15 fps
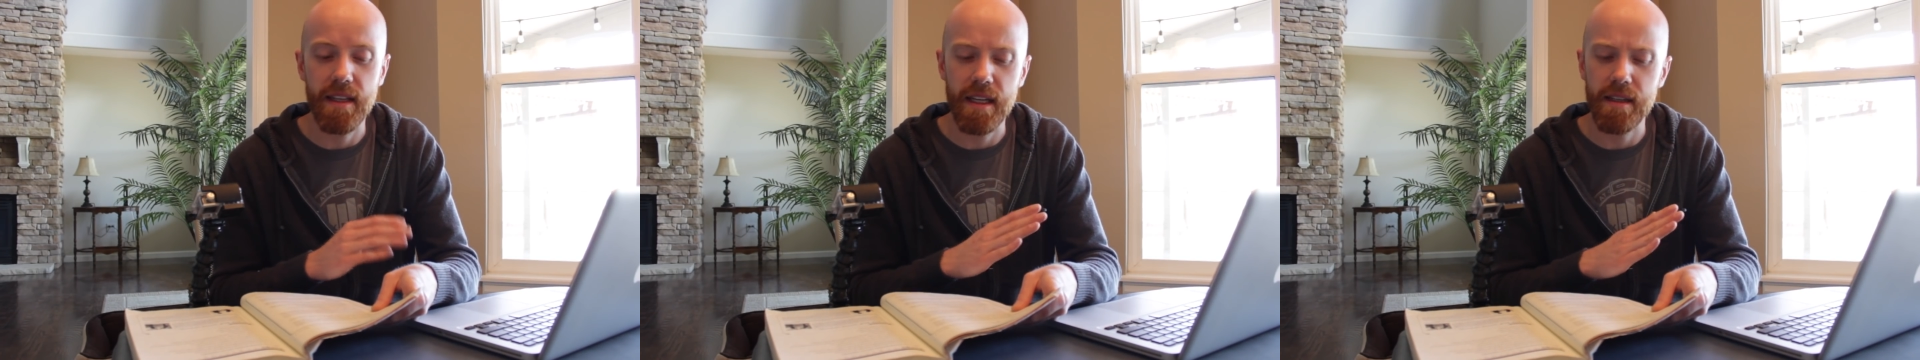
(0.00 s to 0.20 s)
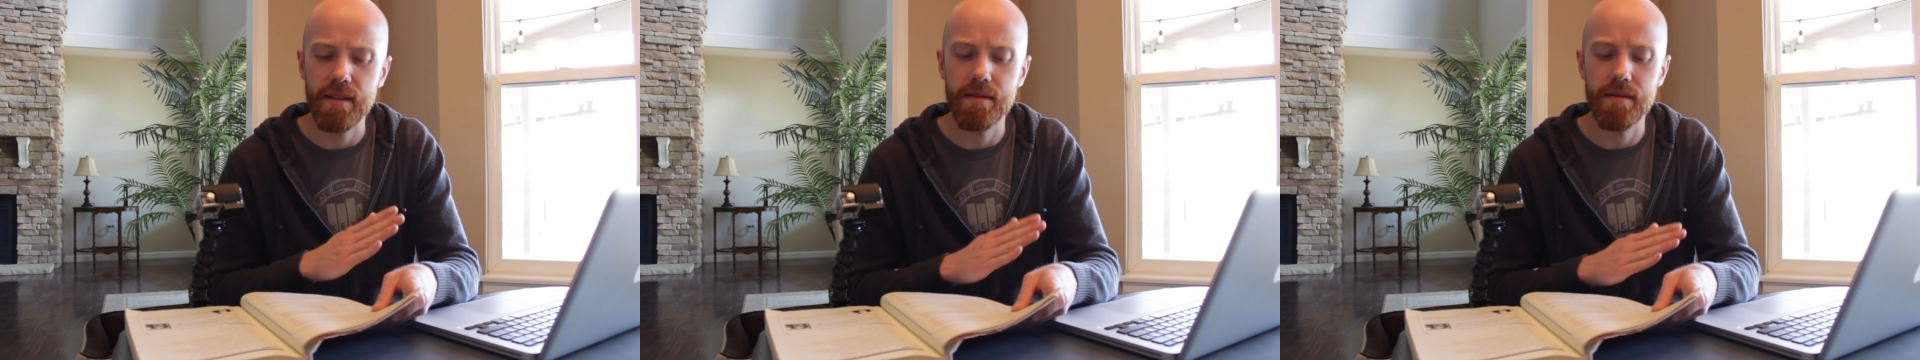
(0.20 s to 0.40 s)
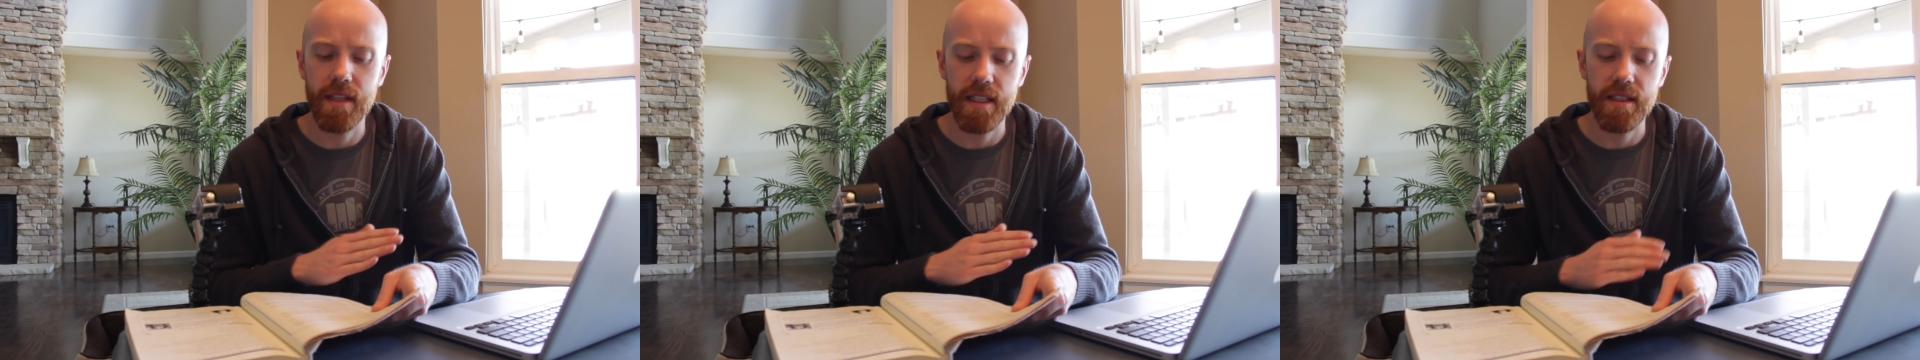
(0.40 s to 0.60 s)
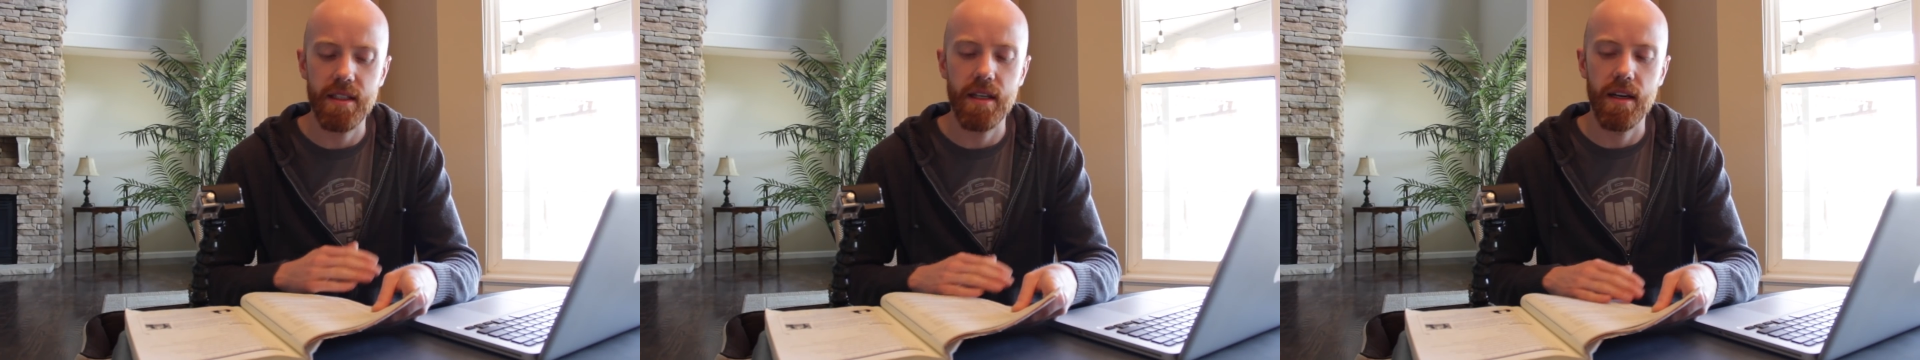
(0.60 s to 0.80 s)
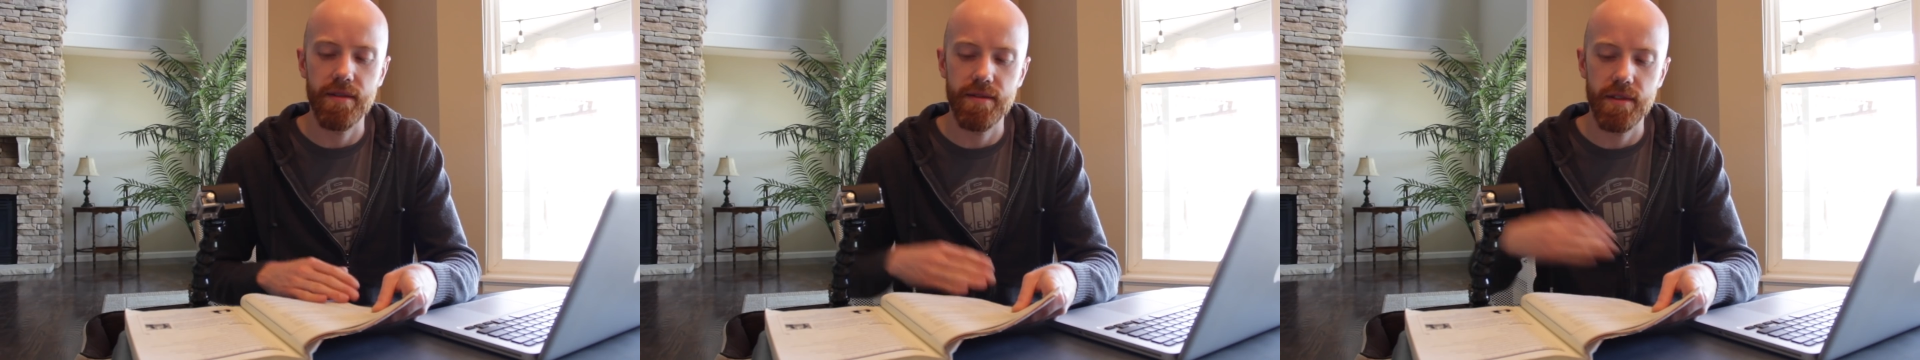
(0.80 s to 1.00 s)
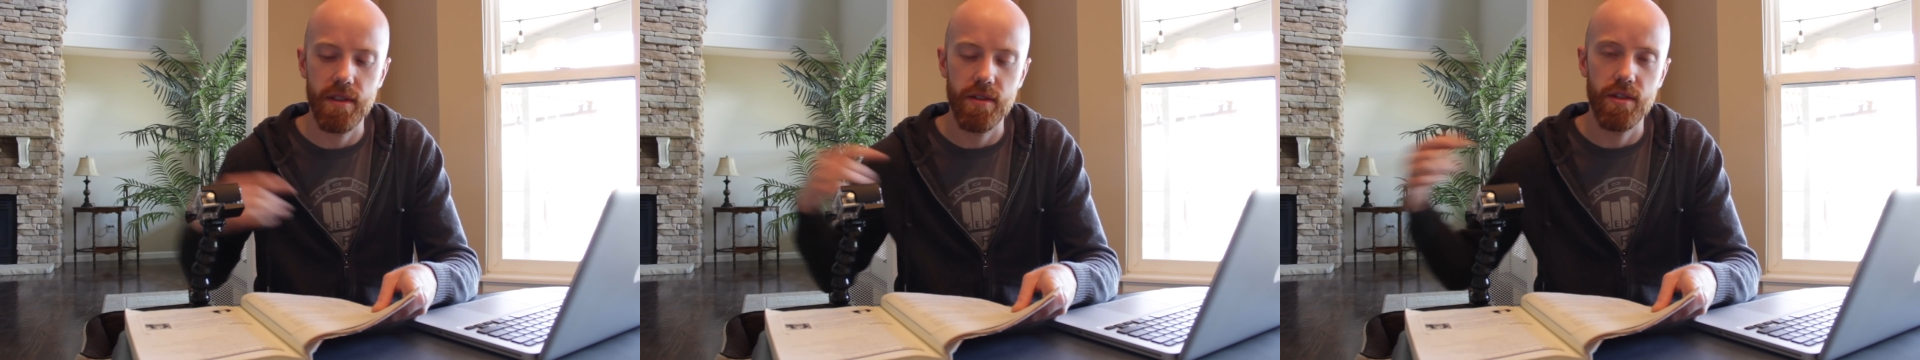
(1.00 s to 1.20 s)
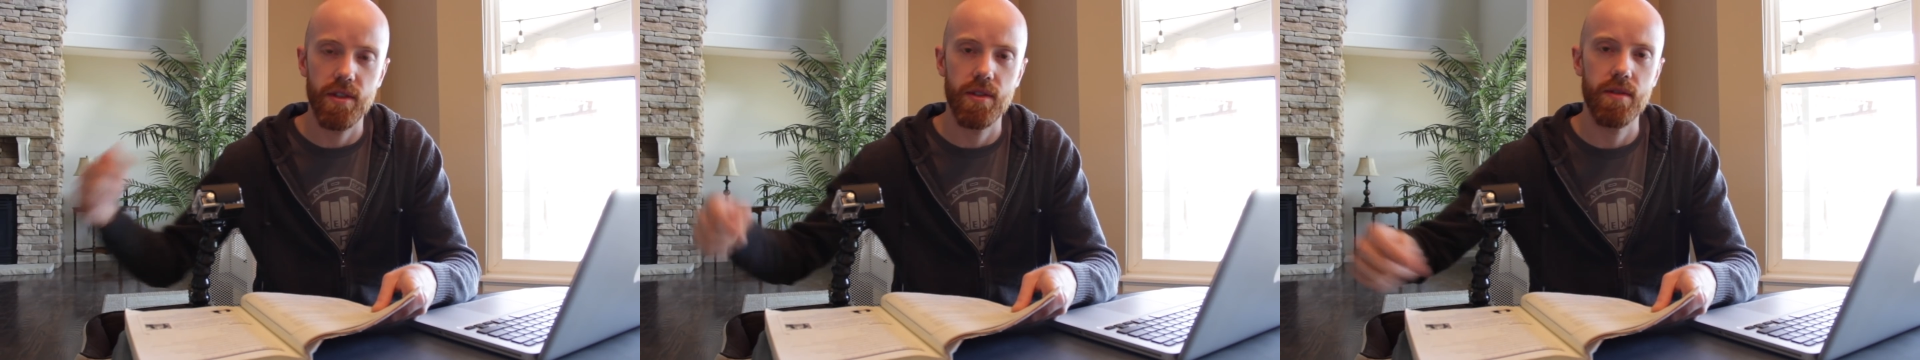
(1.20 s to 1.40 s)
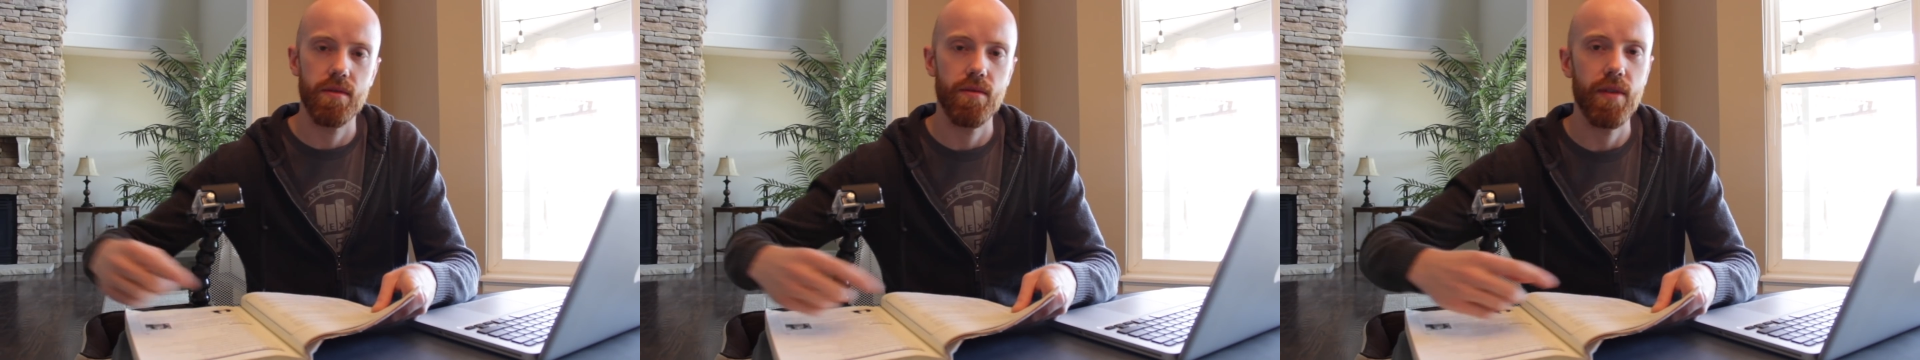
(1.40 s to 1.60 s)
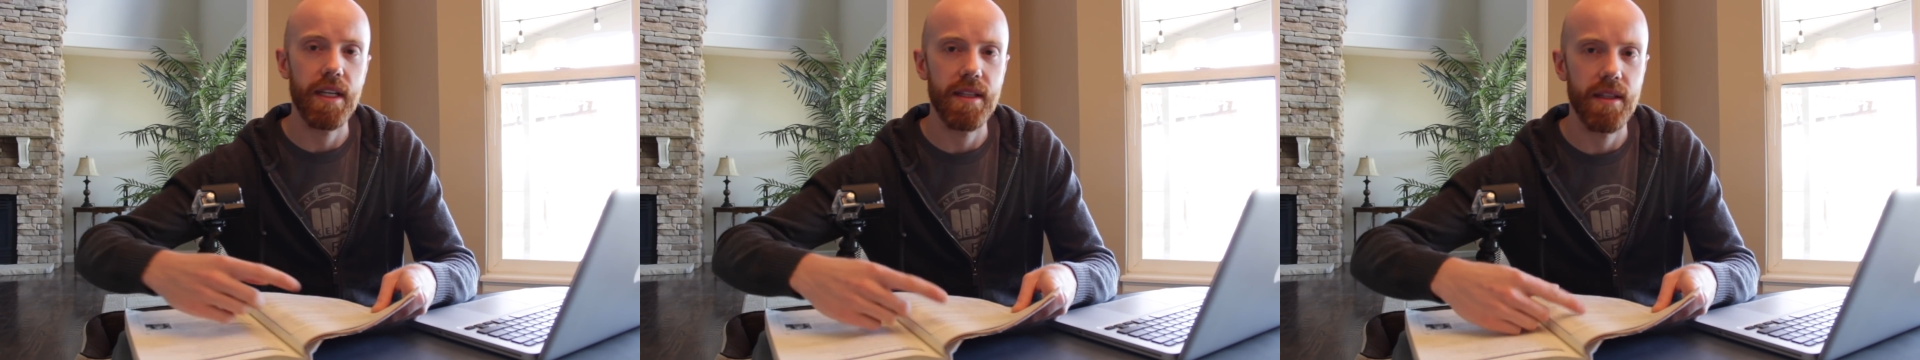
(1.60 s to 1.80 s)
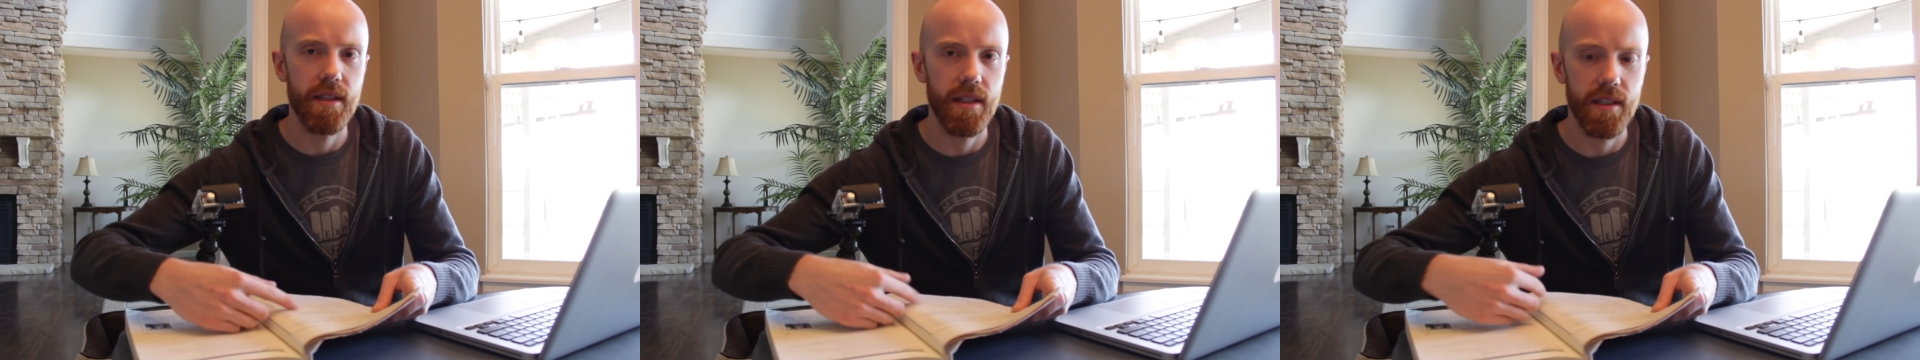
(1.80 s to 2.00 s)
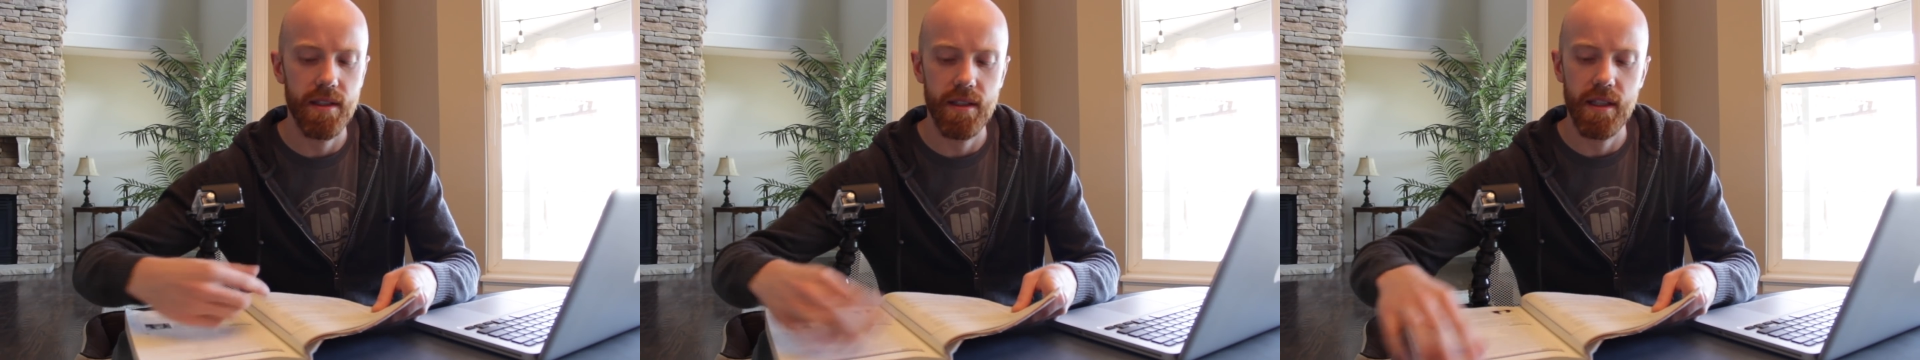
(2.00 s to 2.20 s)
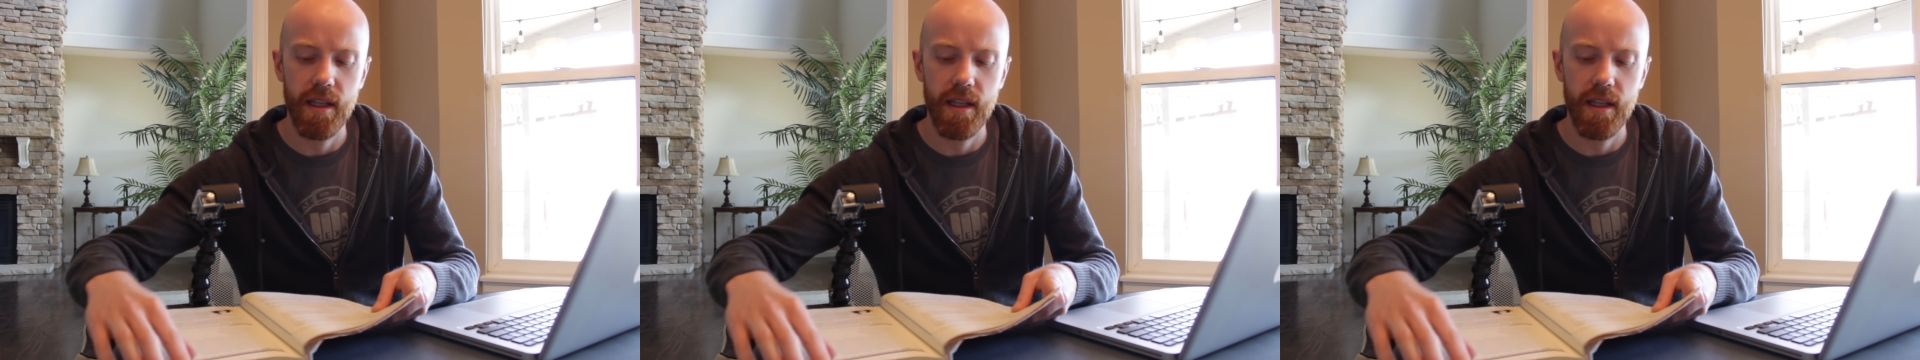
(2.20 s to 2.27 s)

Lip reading: then that's enough to just read this